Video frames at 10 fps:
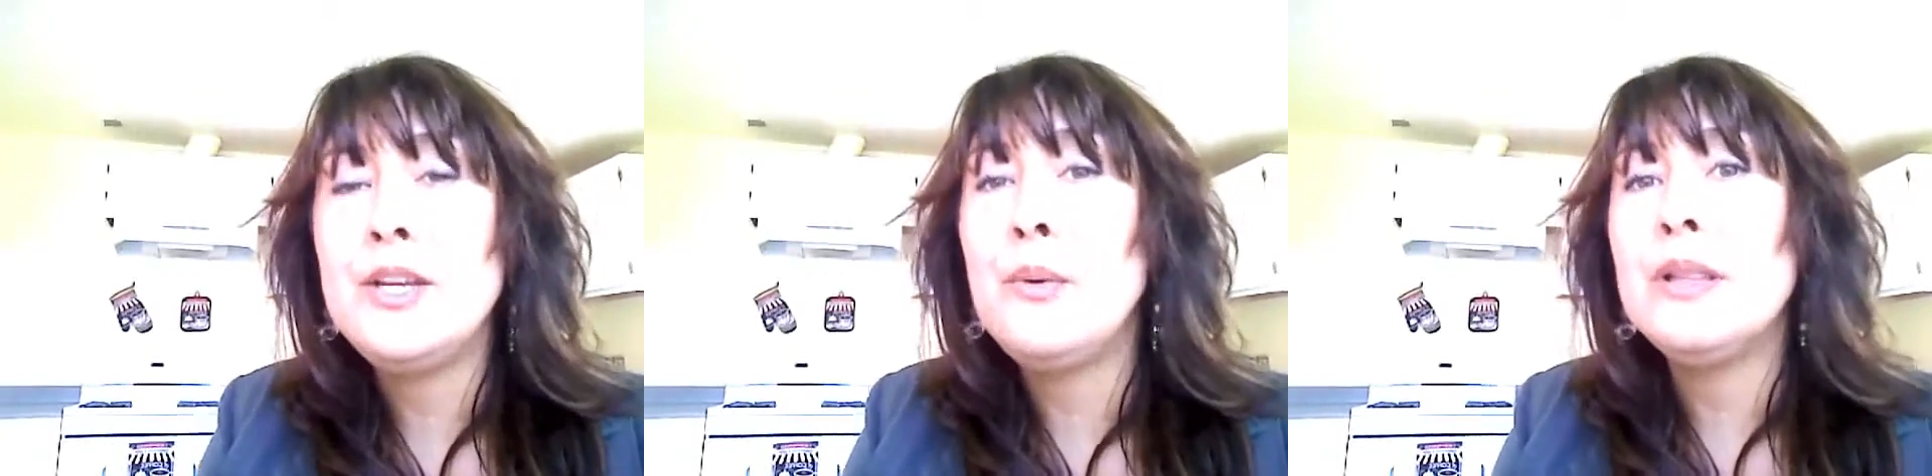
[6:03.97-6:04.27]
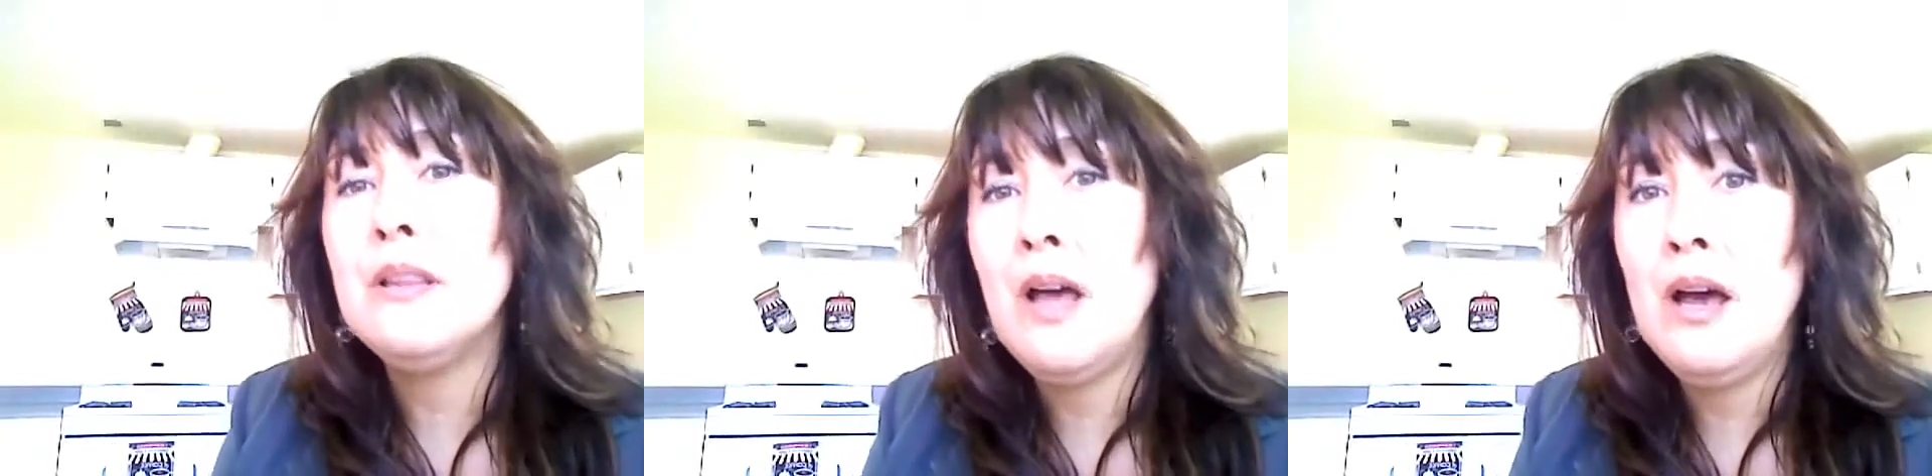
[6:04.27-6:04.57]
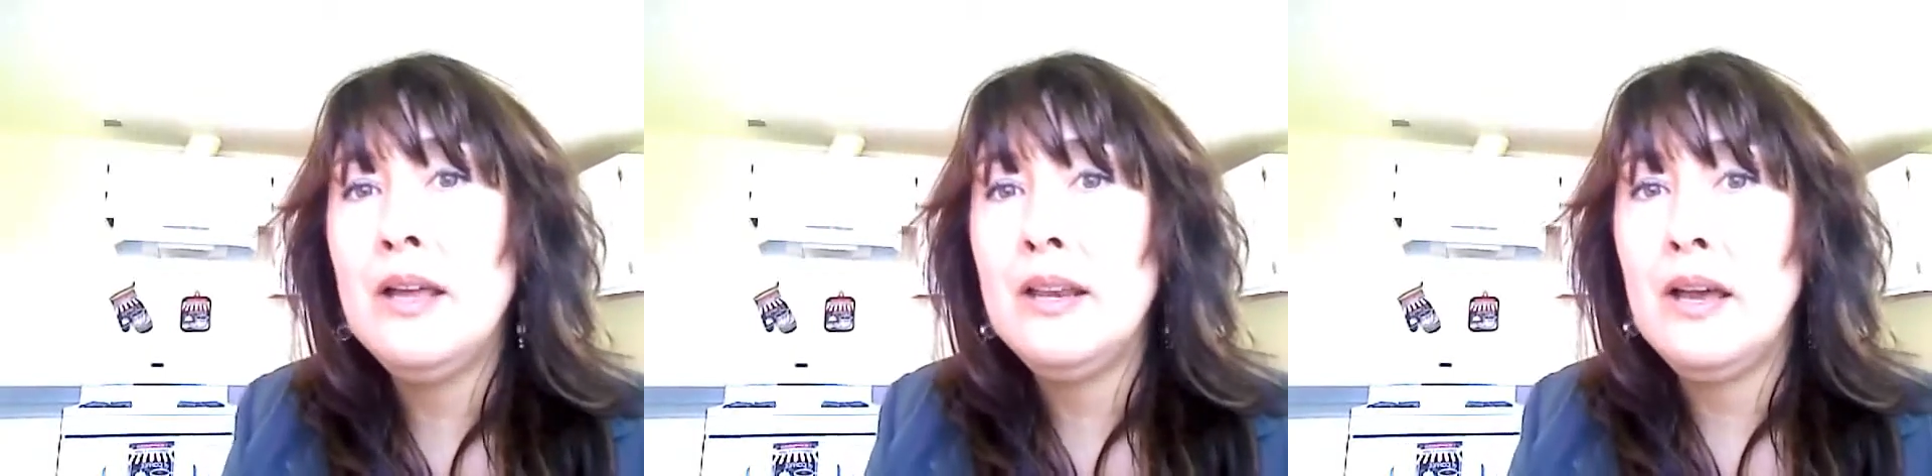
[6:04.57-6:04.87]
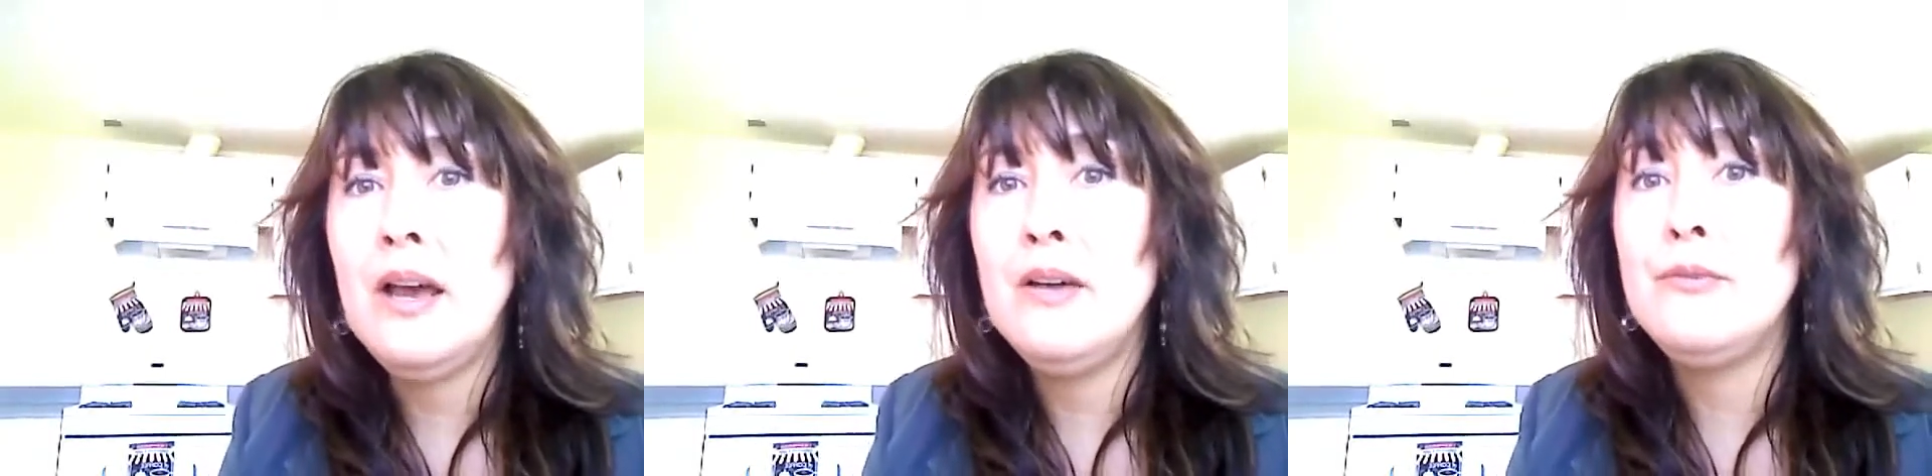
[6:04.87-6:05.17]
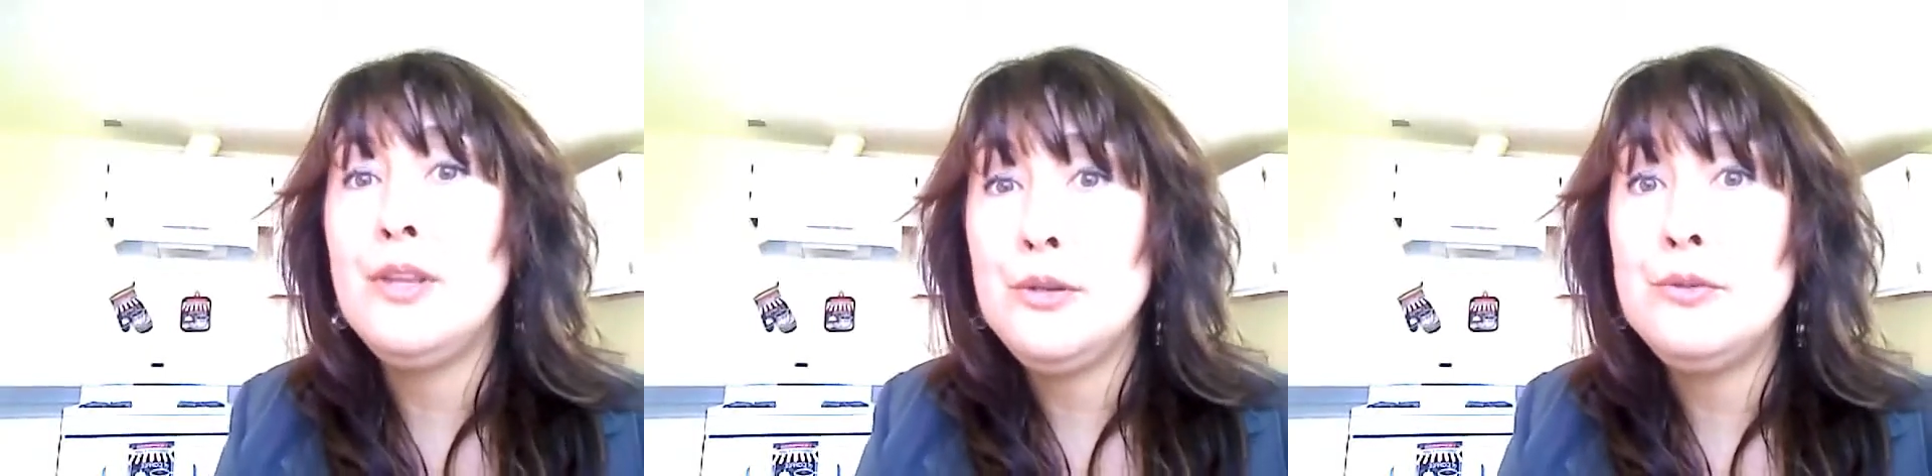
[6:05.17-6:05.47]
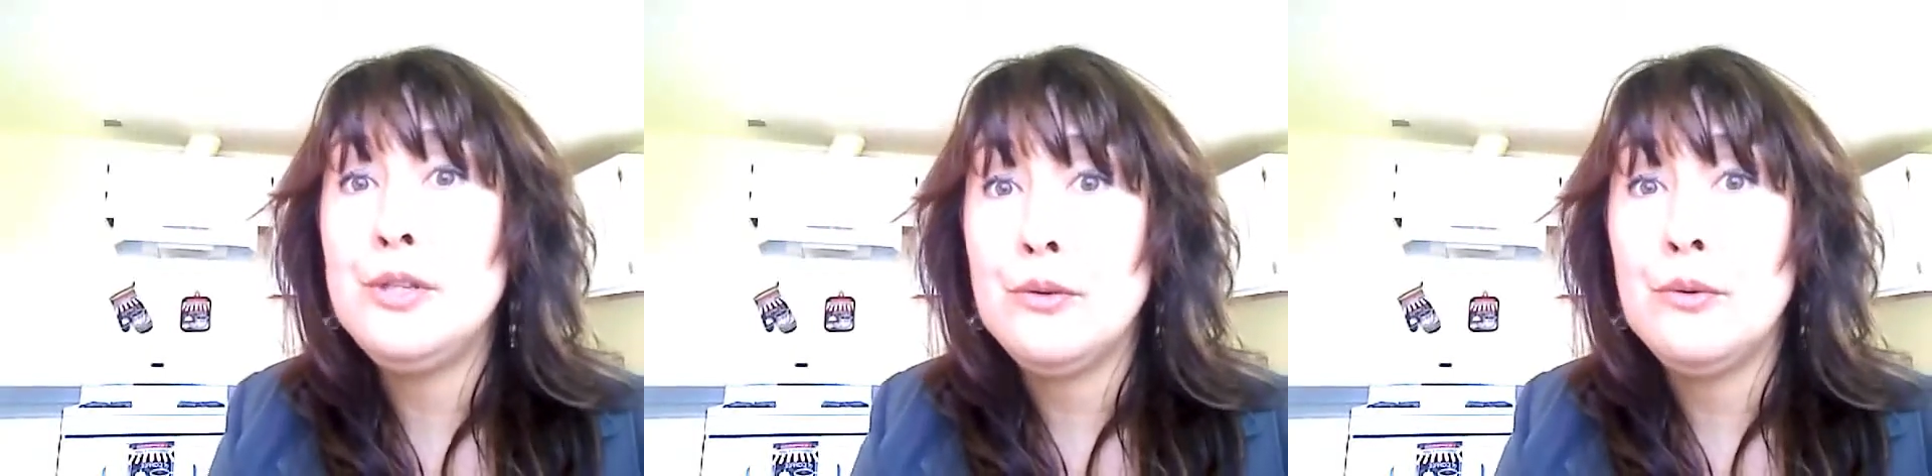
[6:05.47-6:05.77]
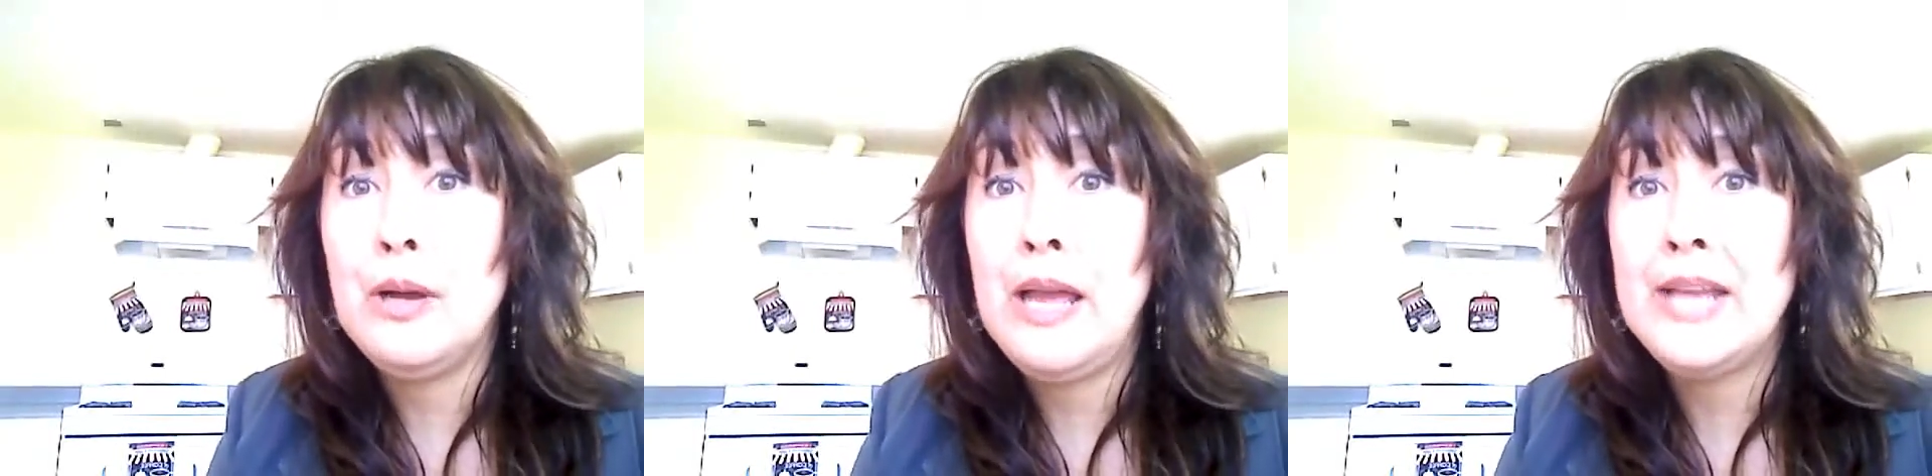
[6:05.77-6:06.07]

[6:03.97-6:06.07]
I know a lot of you do,